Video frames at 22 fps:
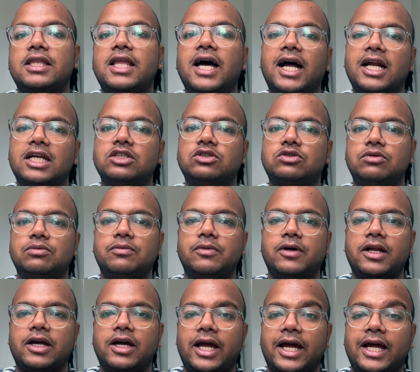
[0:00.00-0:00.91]
that room,
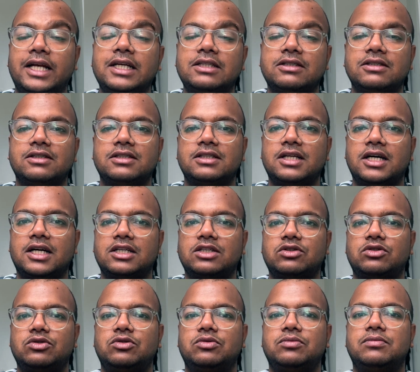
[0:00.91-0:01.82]
when I entered
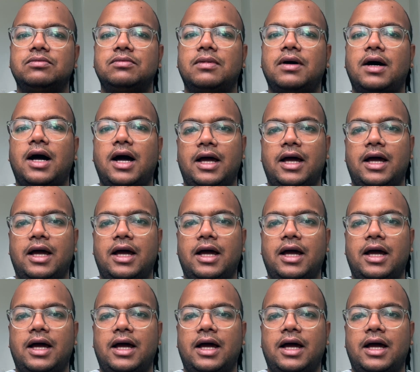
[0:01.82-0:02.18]
that room,